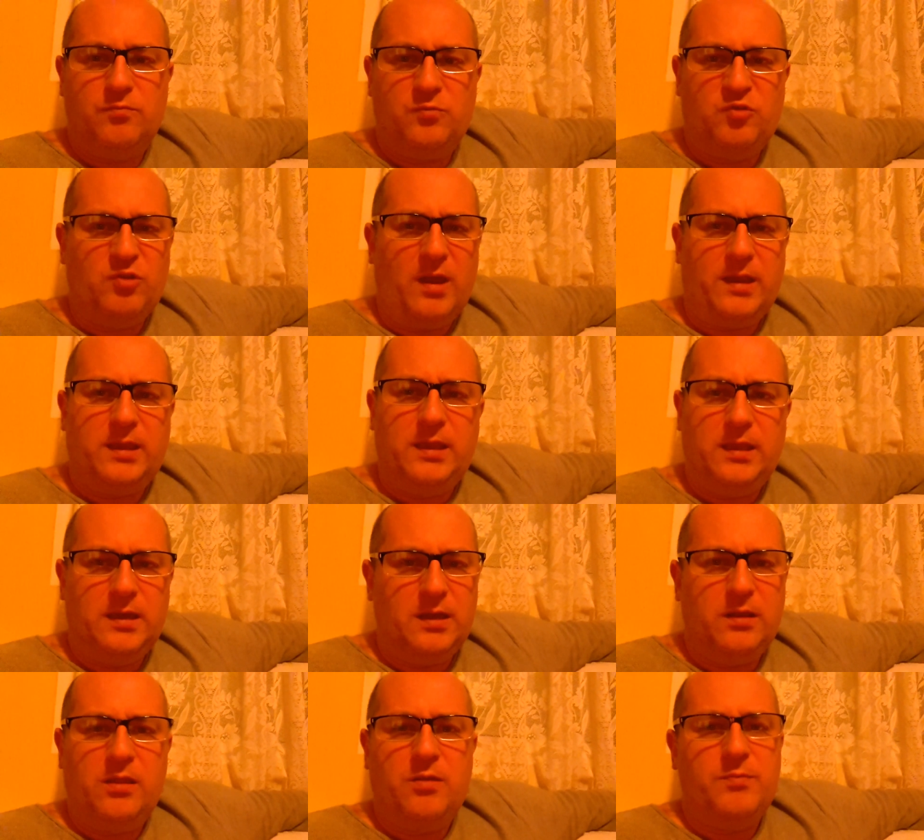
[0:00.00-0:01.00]
tracking
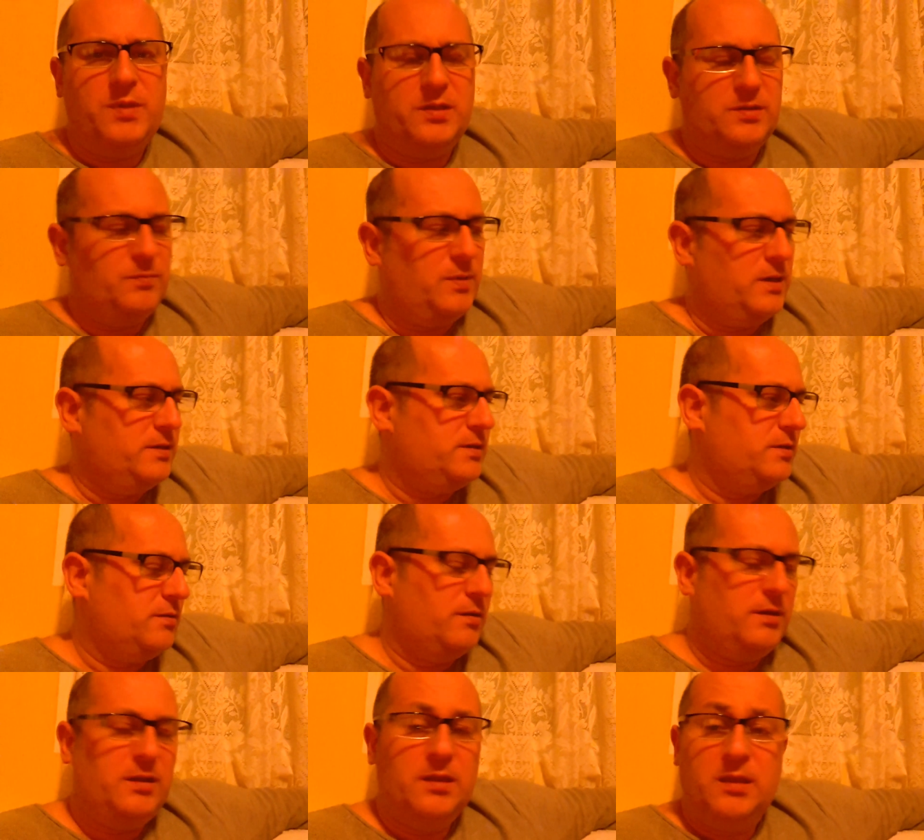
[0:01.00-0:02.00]
and other bits and pieces
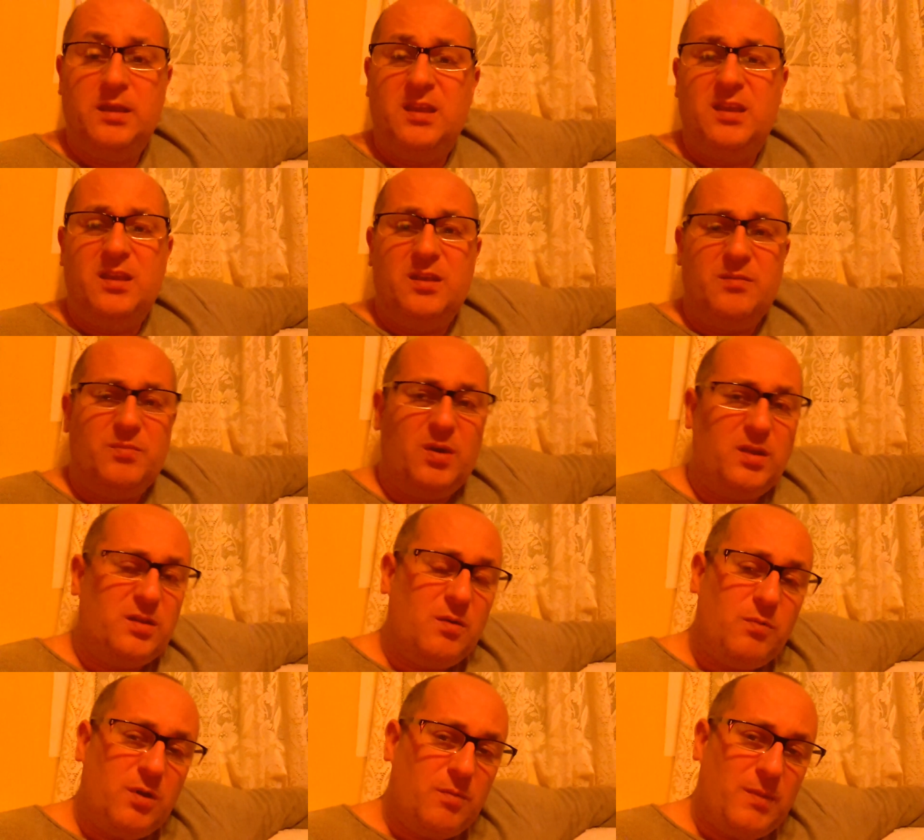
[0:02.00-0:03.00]
on it, but I
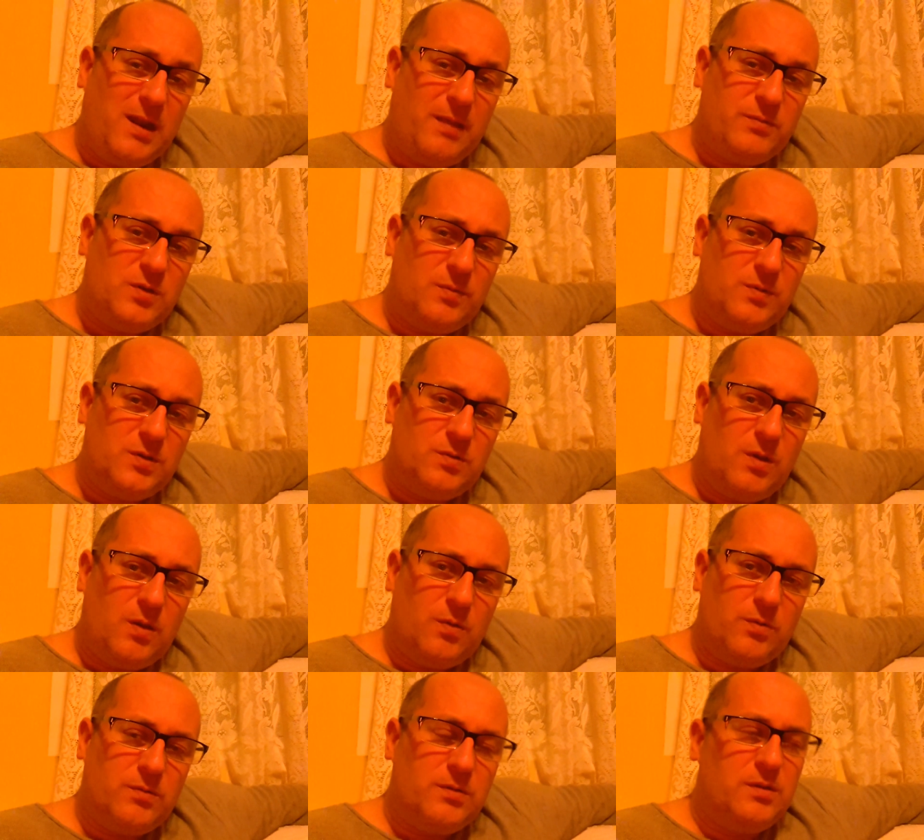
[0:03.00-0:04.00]
don't want it on my laptop as
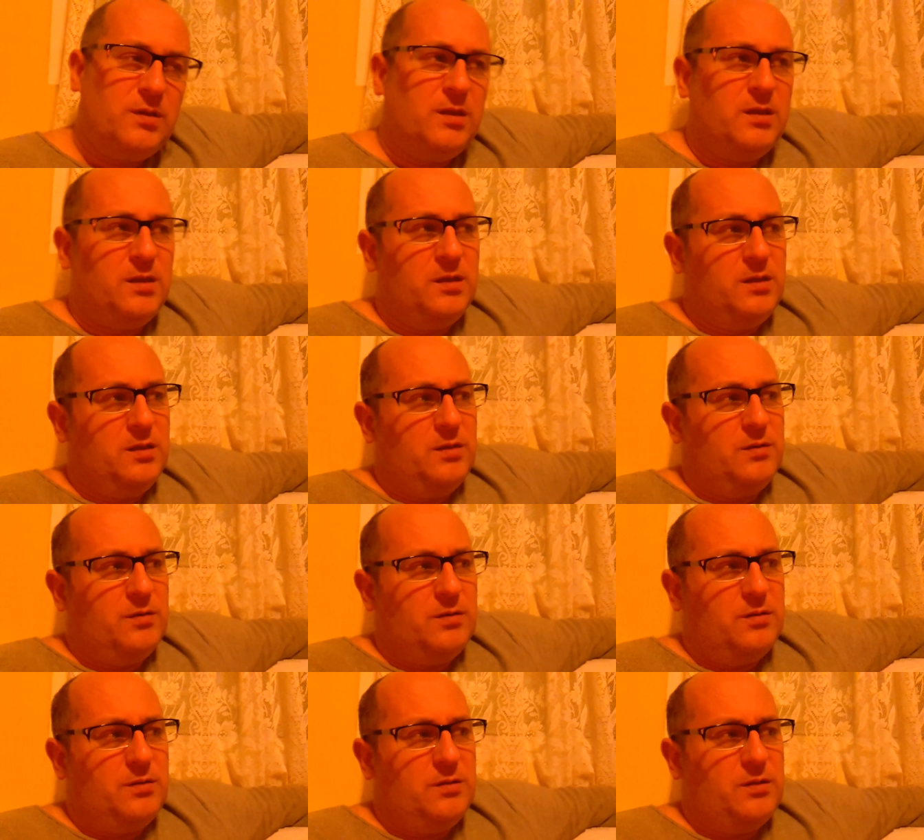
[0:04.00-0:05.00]
well.
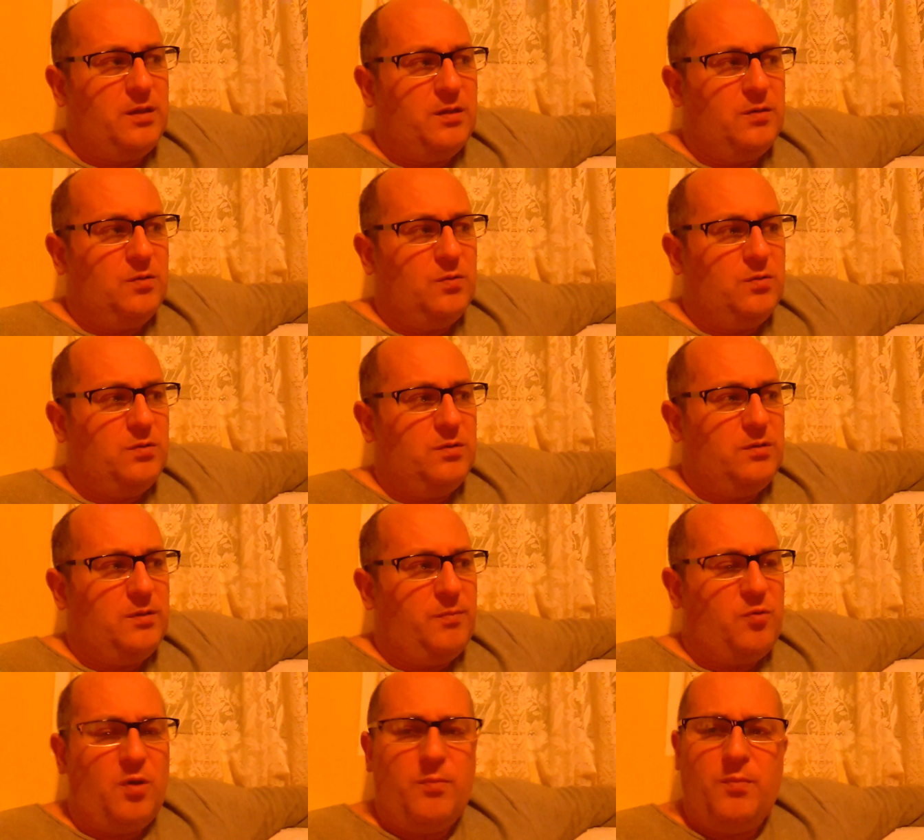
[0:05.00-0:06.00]
Now, the
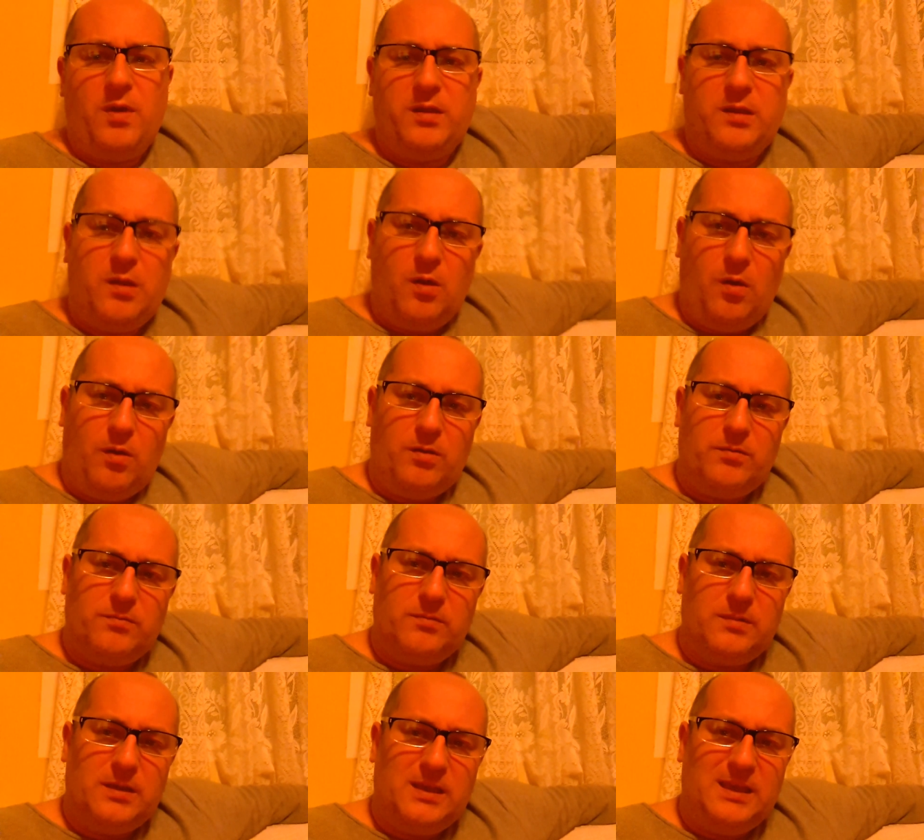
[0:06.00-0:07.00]
problem I got
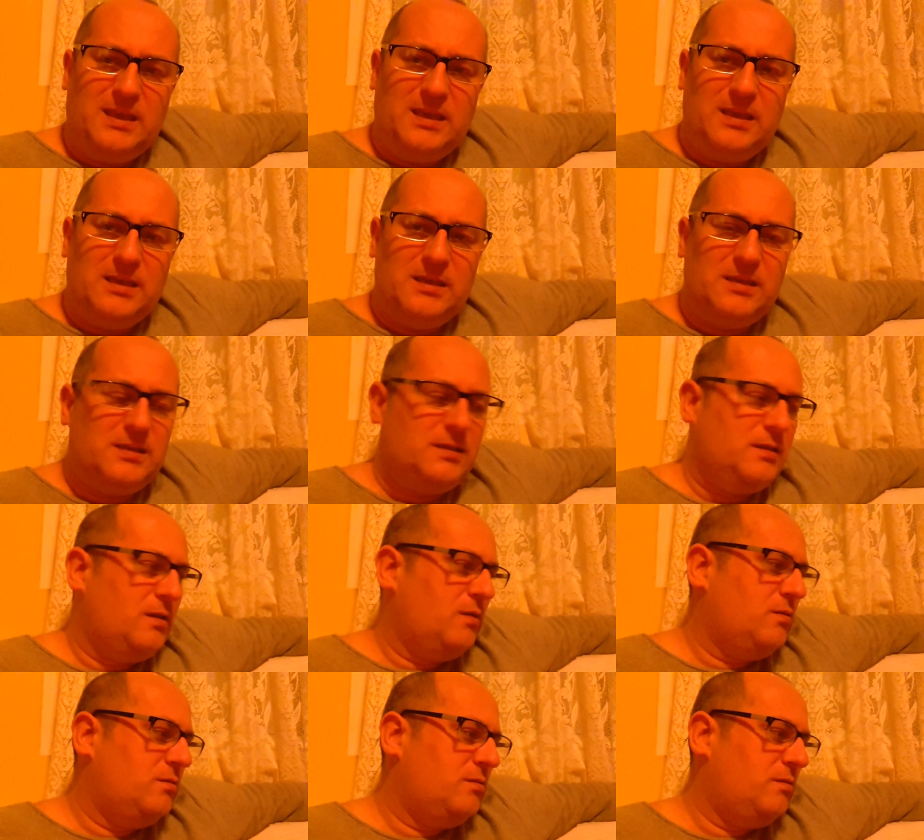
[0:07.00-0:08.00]
is
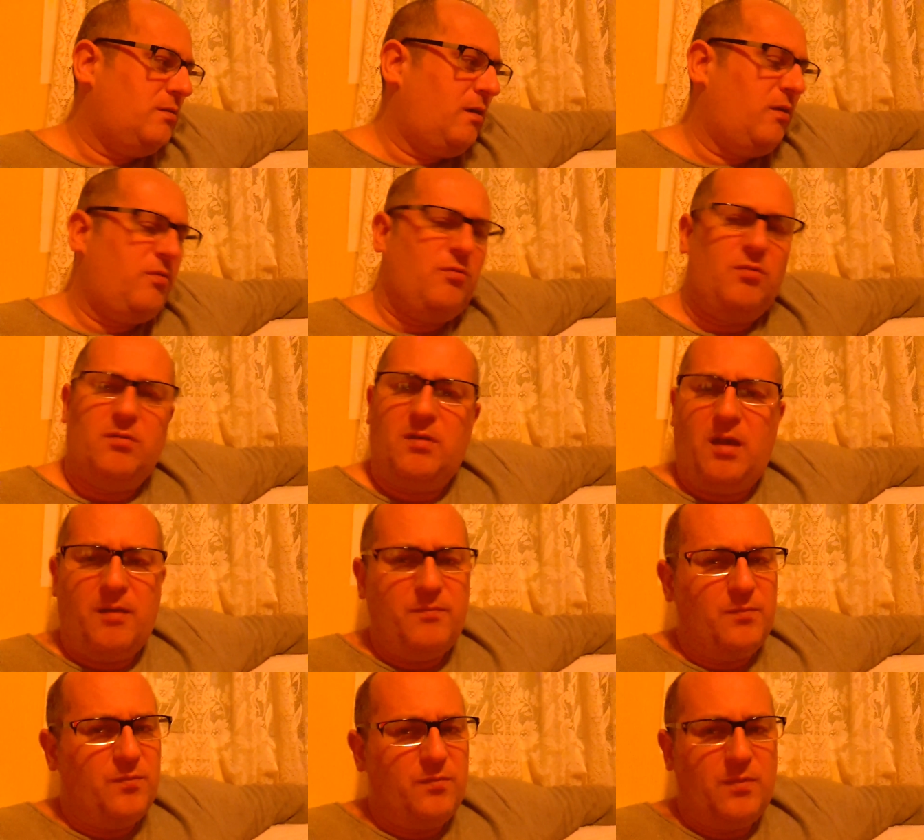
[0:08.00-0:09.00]
I thought
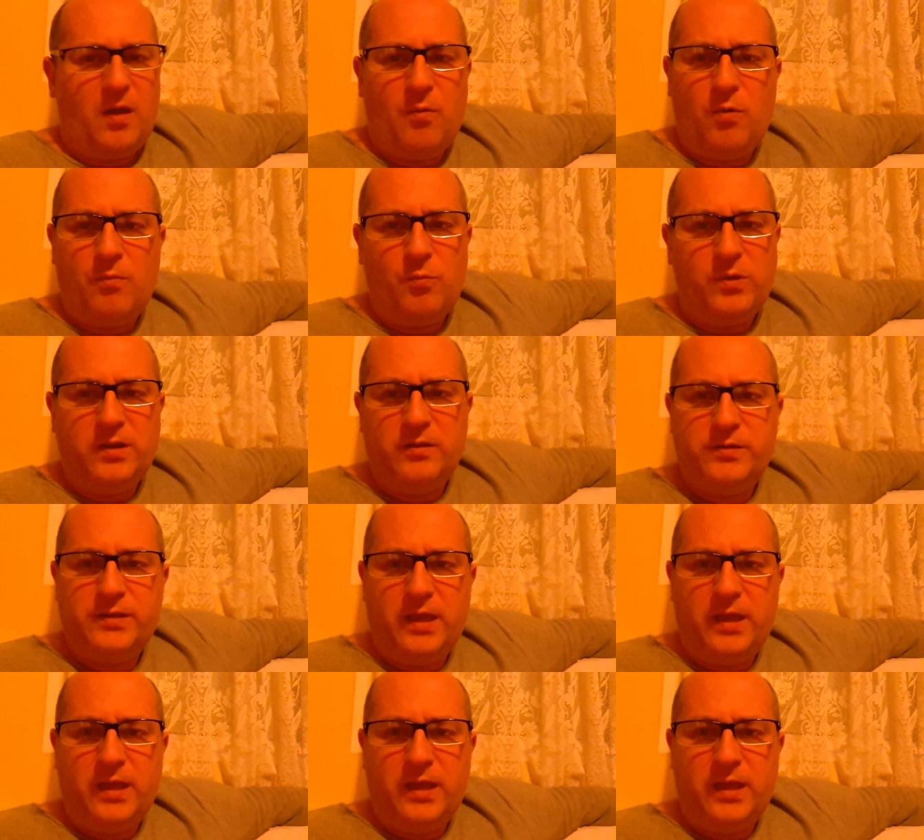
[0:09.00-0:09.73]
I'm I want Windows